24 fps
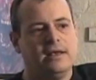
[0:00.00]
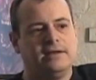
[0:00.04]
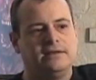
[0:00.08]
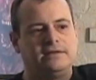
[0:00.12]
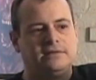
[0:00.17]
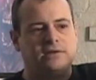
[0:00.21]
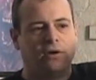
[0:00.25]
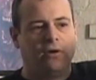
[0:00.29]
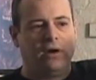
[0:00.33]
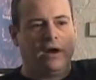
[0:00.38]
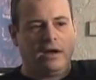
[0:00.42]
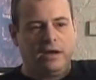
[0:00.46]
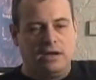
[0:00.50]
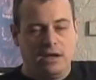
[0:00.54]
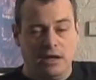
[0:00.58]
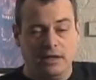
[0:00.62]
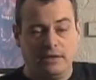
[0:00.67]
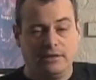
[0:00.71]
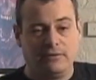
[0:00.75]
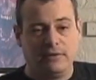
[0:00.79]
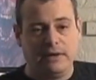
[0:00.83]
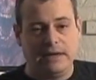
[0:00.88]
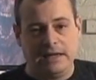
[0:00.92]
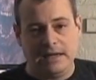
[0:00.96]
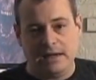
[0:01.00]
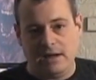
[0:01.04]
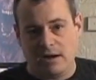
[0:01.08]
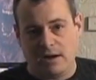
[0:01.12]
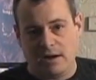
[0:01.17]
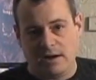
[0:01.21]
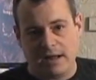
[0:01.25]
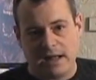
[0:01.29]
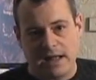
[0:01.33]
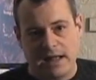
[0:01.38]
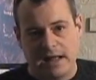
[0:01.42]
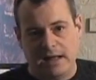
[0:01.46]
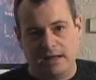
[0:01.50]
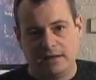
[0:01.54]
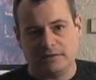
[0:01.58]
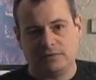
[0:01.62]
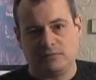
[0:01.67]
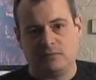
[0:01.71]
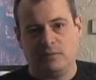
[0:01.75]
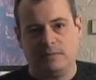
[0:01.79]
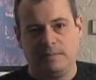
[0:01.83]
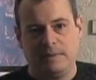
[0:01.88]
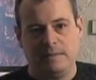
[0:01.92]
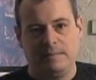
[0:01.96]
So a good 3D haunted
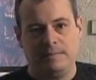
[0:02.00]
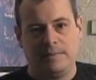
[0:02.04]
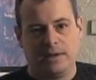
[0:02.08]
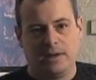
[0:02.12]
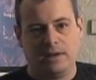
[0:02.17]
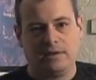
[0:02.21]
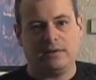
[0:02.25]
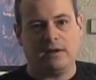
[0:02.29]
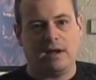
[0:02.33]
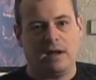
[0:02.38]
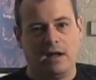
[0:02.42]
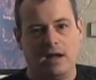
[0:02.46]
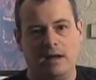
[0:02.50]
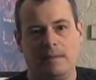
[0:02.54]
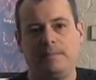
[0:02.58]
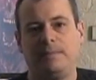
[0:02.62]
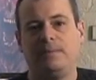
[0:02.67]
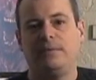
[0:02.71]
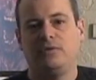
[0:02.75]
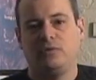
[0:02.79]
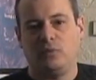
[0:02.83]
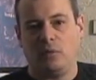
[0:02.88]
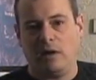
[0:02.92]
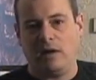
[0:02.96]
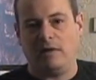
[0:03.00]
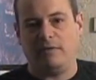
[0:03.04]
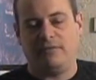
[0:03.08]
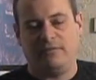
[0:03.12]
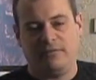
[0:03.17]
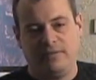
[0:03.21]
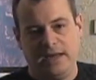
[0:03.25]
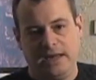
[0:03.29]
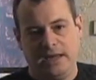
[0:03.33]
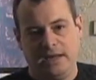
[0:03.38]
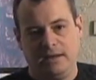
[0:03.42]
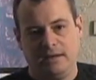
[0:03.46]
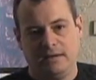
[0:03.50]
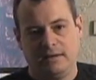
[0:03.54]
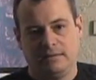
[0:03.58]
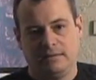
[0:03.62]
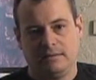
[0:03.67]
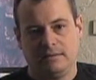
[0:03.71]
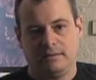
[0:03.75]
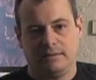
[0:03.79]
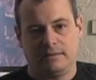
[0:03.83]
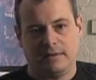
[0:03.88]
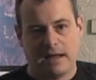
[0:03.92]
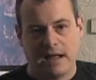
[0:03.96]
house would be built up 12 feet
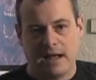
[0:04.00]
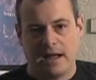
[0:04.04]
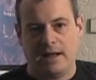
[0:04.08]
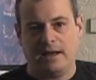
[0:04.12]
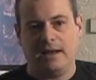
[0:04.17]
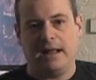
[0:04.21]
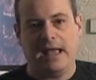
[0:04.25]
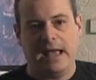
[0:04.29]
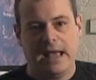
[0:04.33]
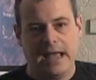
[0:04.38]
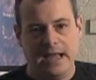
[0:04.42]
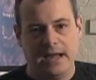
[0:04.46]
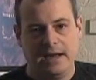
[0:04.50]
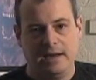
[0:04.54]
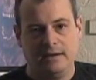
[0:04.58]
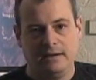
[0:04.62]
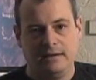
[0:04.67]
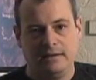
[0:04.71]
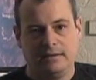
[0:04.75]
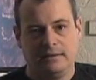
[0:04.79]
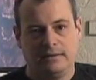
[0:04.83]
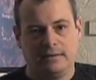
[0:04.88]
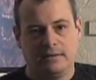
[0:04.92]
not eight.